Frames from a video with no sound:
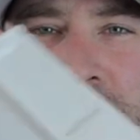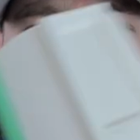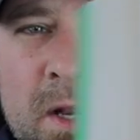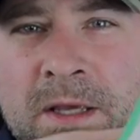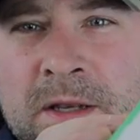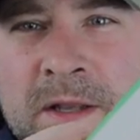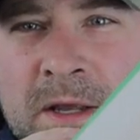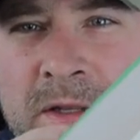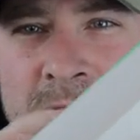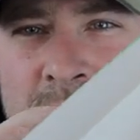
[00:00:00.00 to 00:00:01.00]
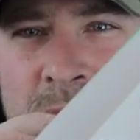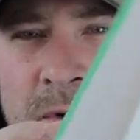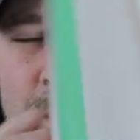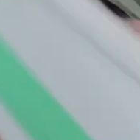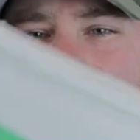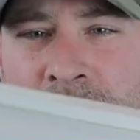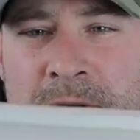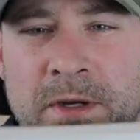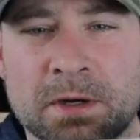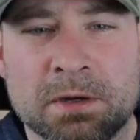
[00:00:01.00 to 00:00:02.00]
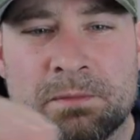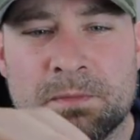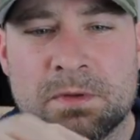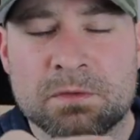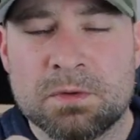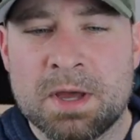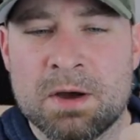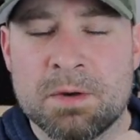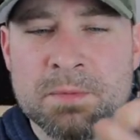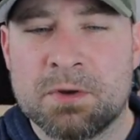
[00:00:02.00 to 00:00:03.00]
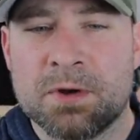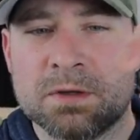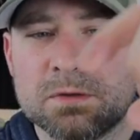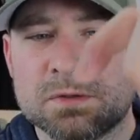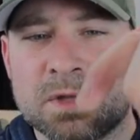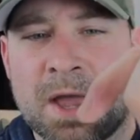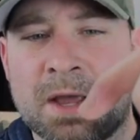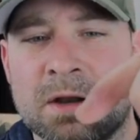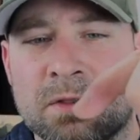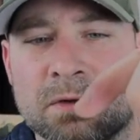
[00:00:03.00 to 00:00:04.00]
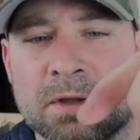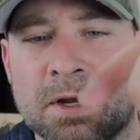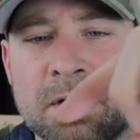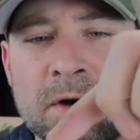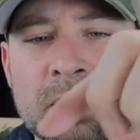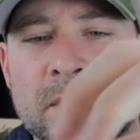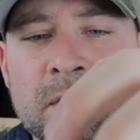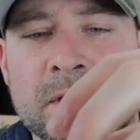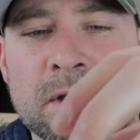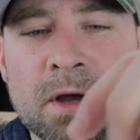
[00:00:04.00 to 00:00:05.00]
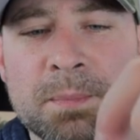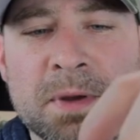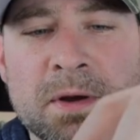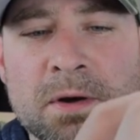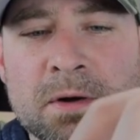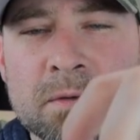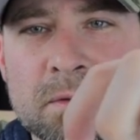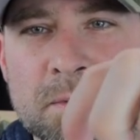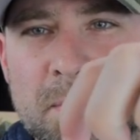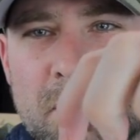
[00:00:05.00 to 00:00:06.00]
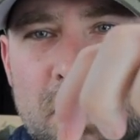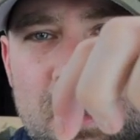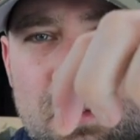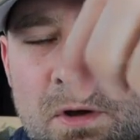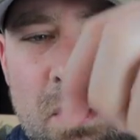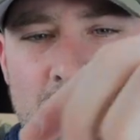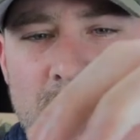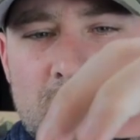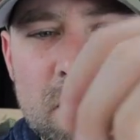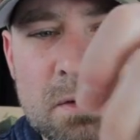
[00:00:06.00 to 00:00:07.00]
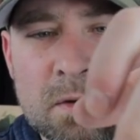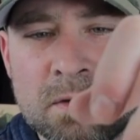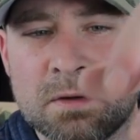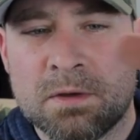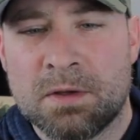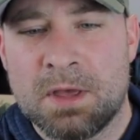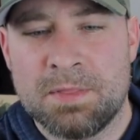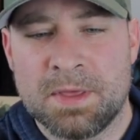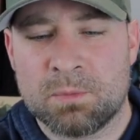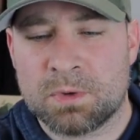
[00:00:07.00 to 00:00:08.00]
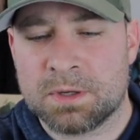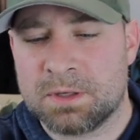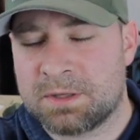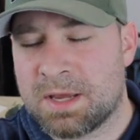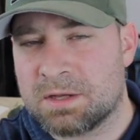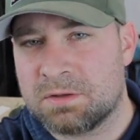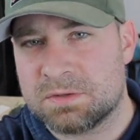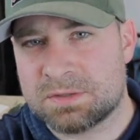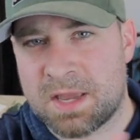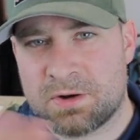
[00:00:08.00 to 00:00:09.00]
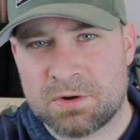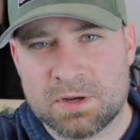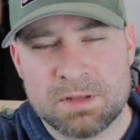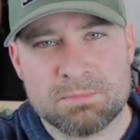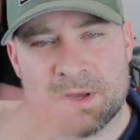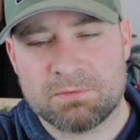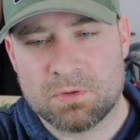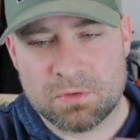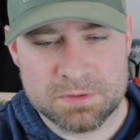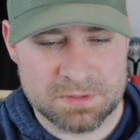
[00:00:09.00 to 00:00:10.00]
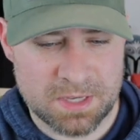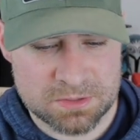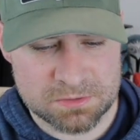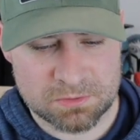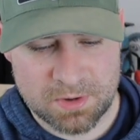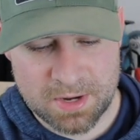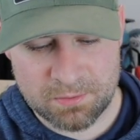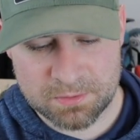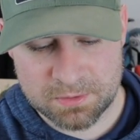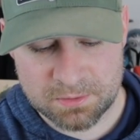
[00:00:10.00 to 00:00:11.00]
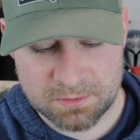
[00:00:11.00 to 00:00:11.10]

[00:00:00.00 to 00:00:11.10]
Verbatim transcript: kind of get an idea where I'm going here. So now I'm going to stack another layer up here about yay long and then we're going to take it to the sander and bevel all these edges around